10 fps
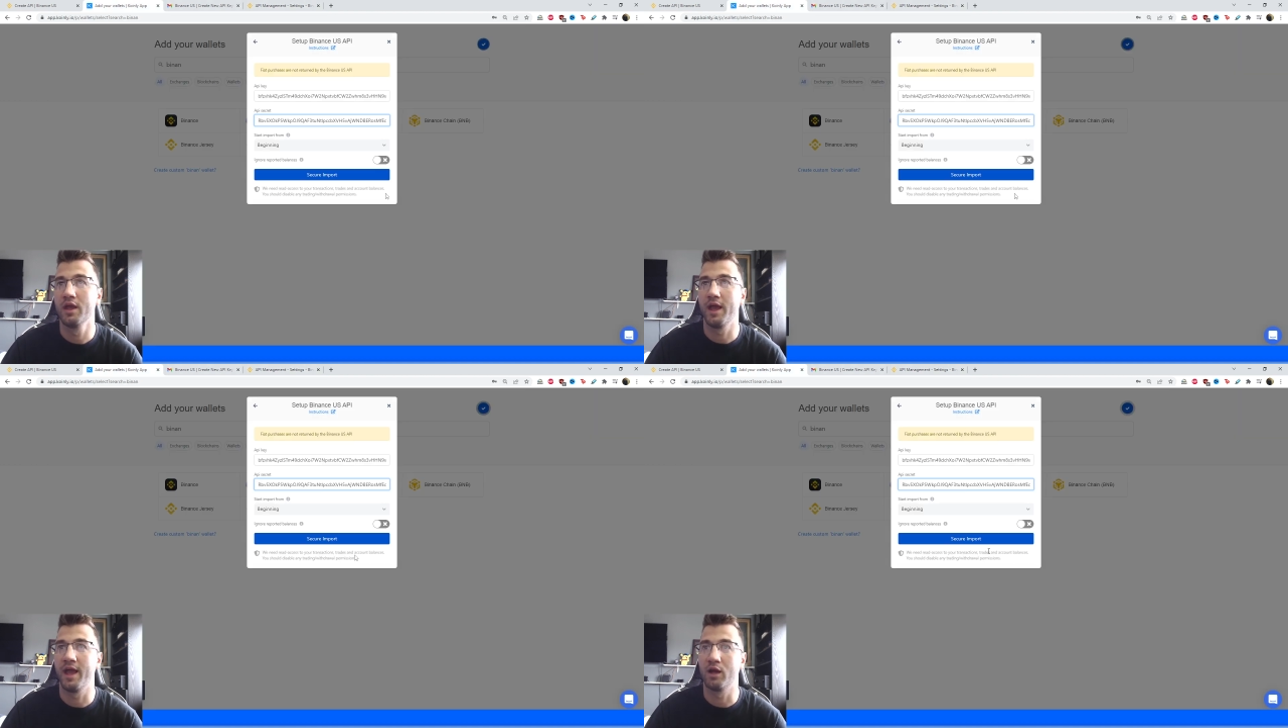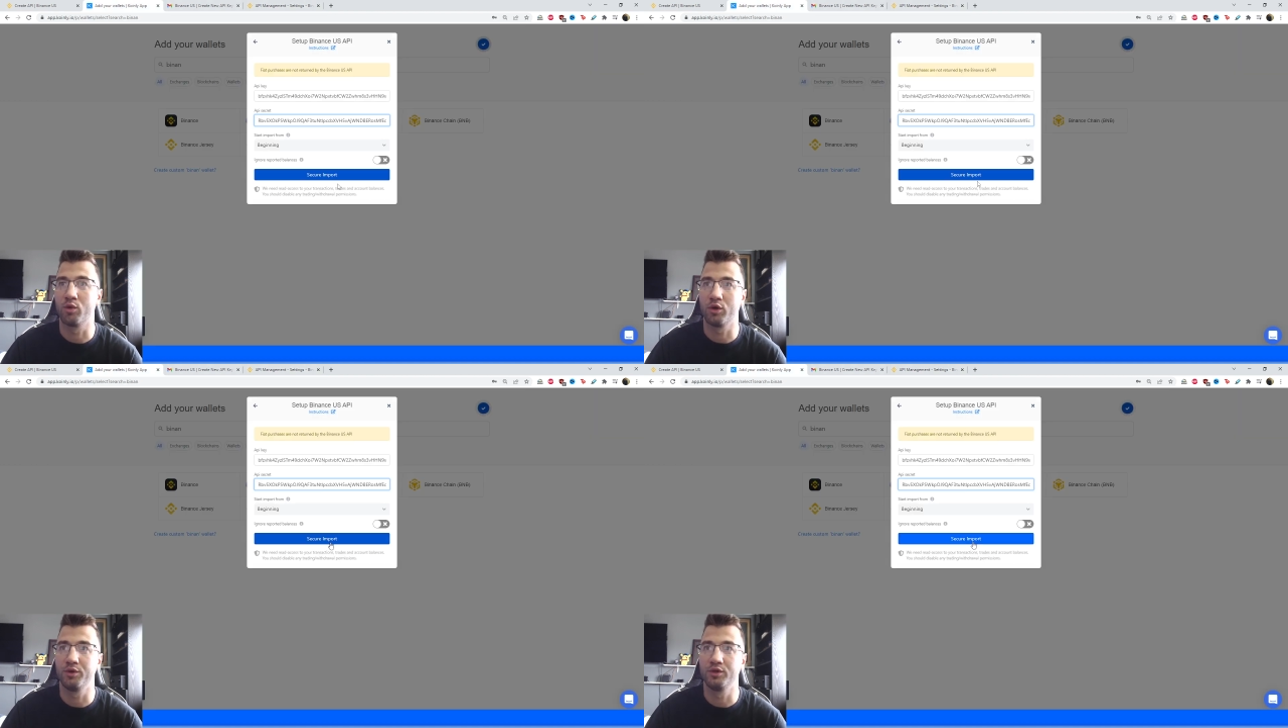and
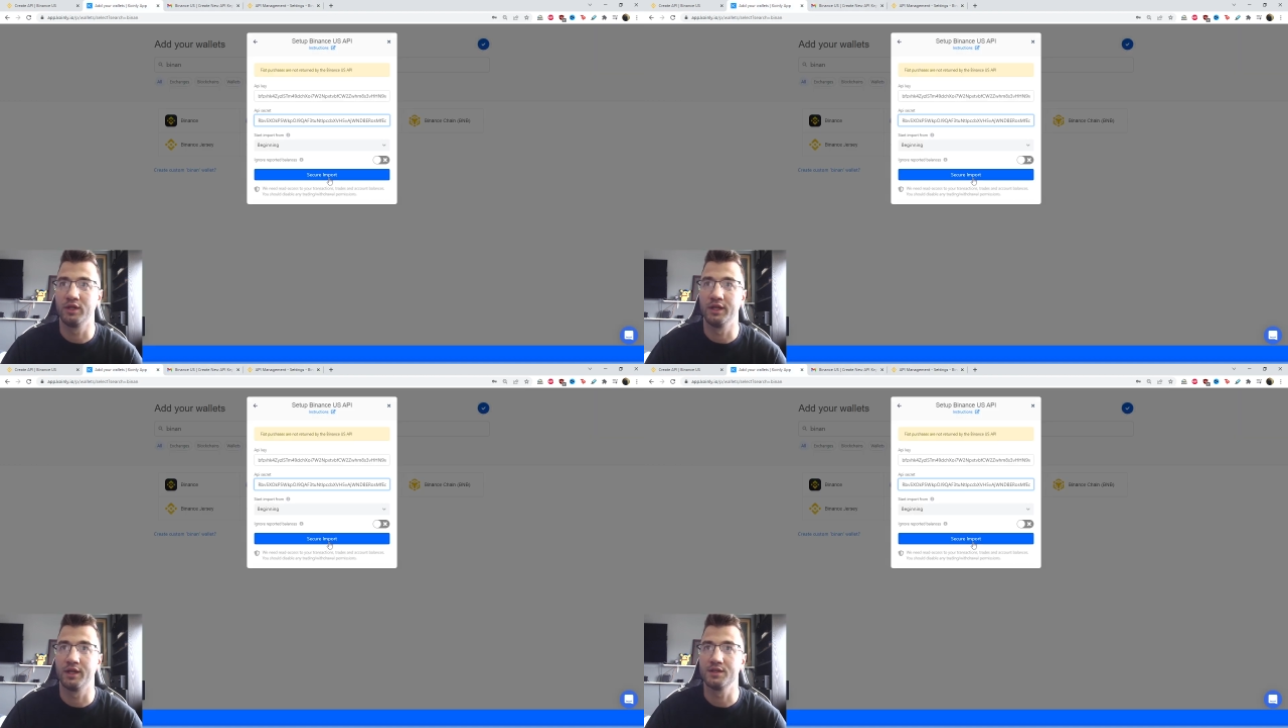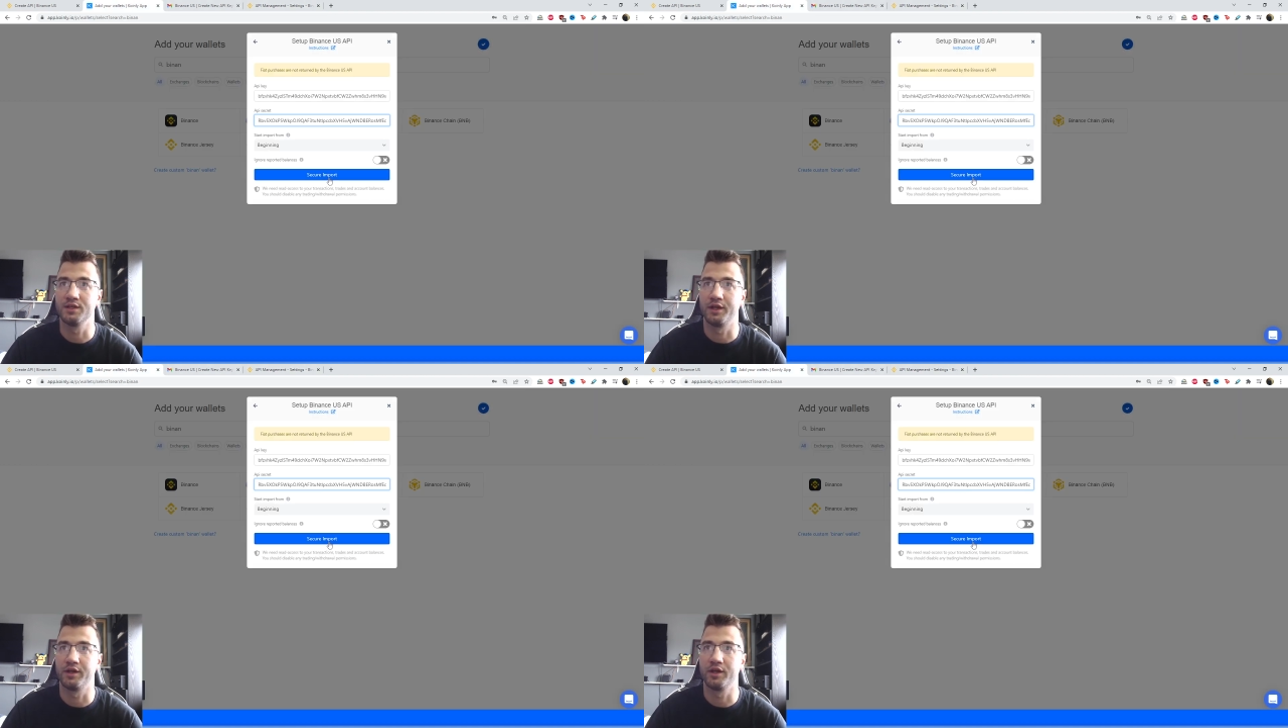we're going to click
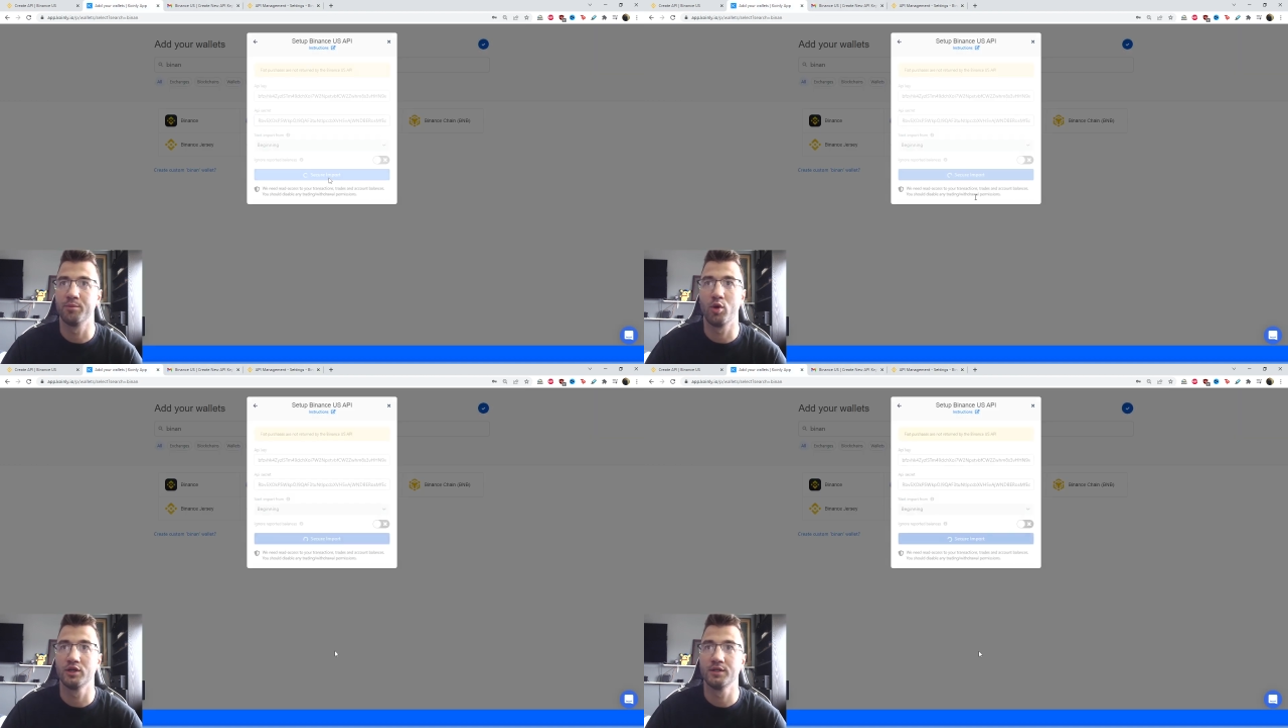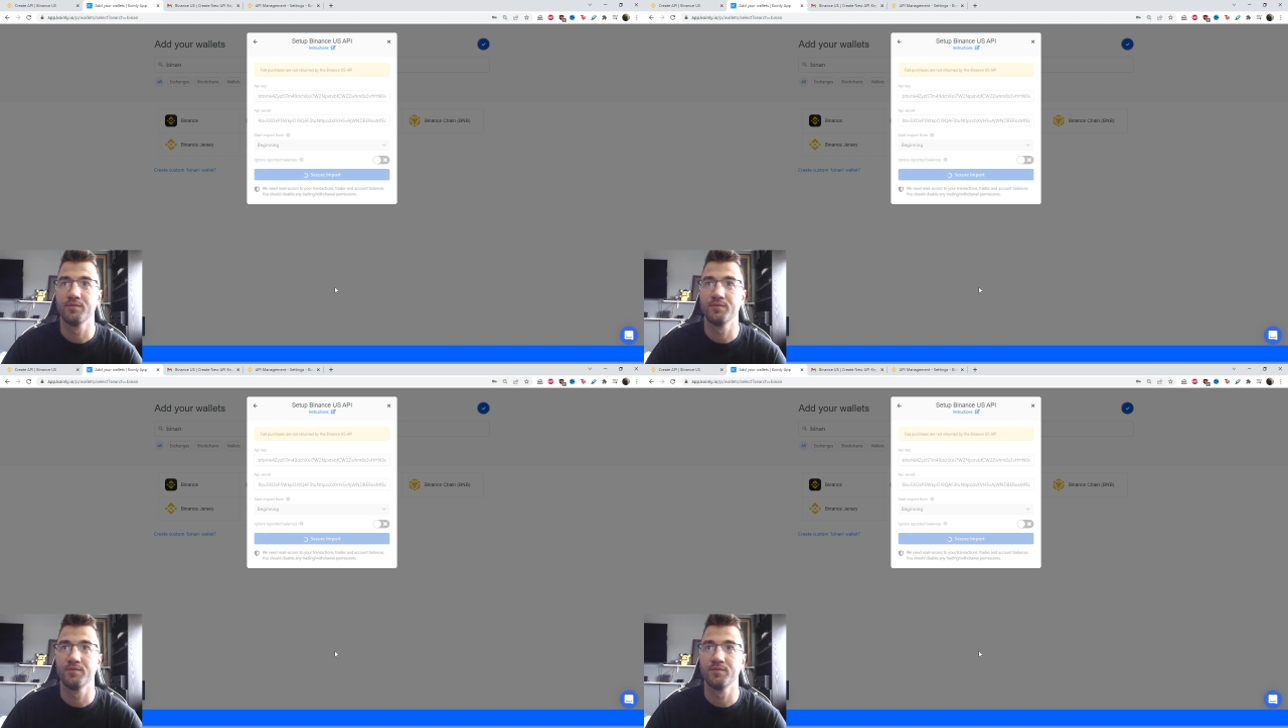secure import.